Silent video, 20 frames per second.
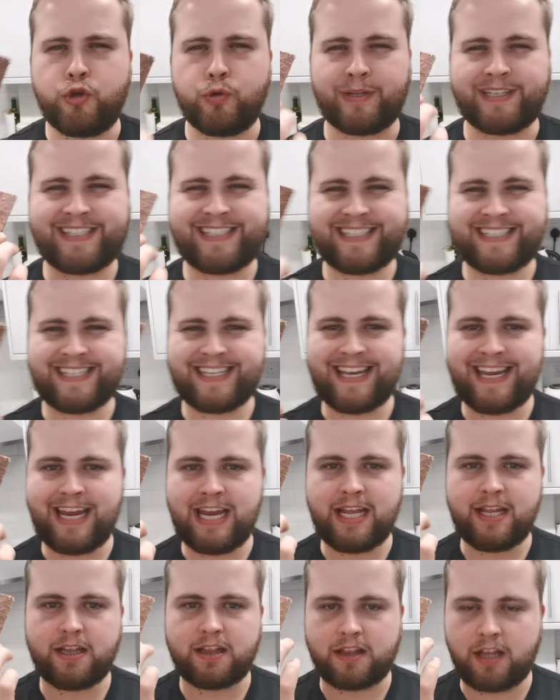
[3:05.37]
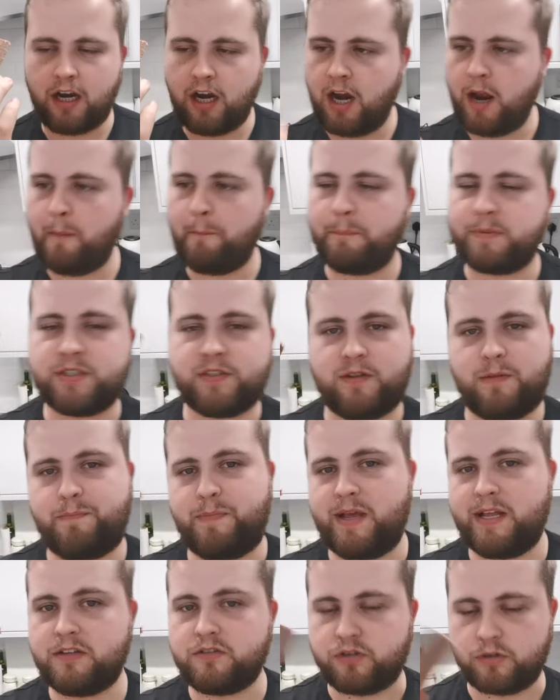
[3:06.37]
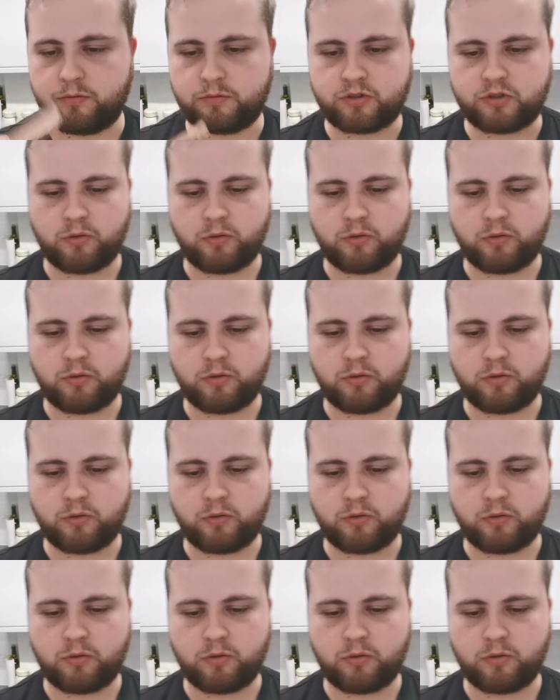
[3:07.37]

you could see the lumps of the beetroot.